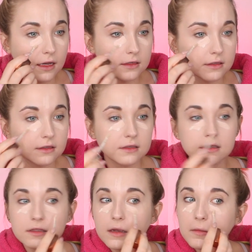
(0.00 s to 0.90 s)
And just
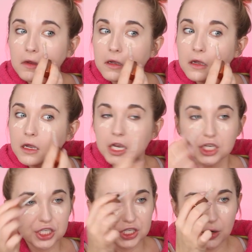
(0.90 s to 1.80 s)
since I'm
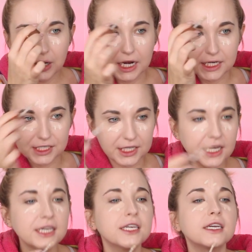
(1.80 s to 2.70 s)
so
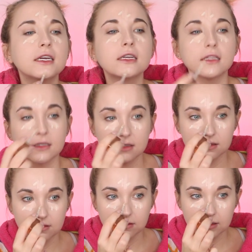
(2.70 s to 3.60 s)
lazy, let's
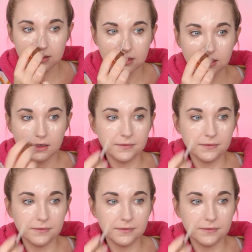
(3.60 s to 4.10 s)
do this guy.